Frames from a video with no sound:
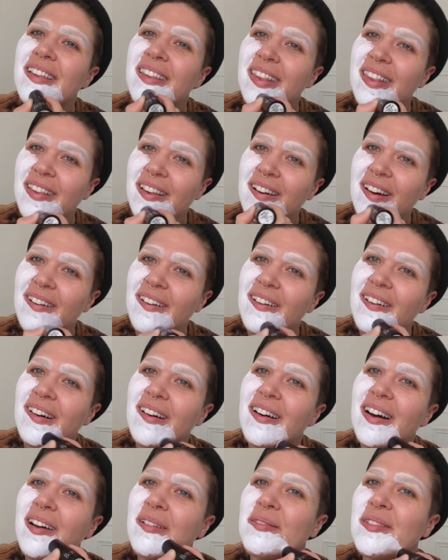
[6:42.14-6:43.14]
So
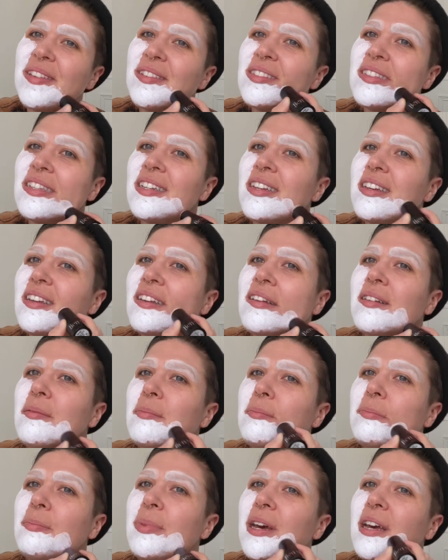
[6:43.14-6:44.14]
I'm
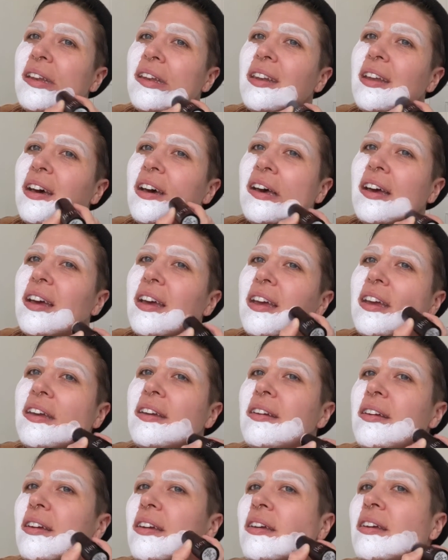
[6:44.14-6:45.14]
using Ben Nye
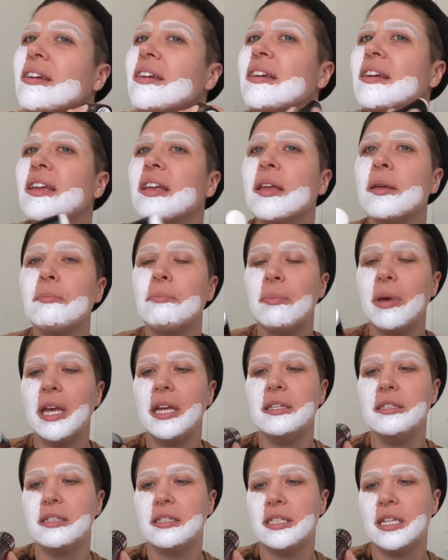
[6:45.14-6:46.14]

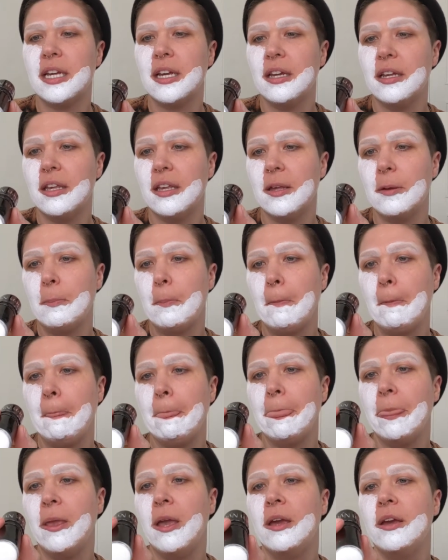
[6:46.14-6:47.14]
paint stick,
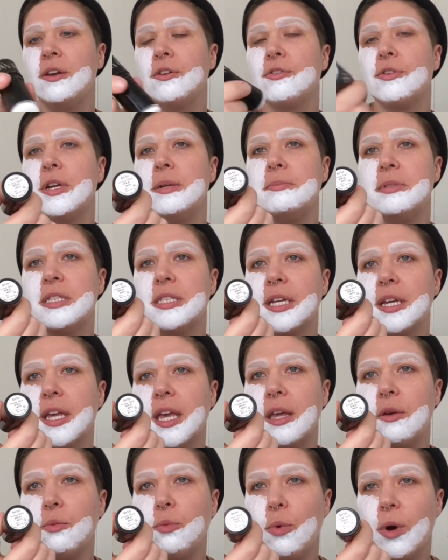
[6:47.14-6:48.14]
cream stick
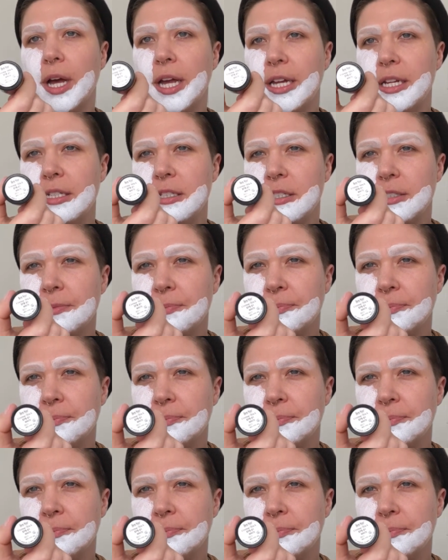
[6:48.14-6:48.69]
in white.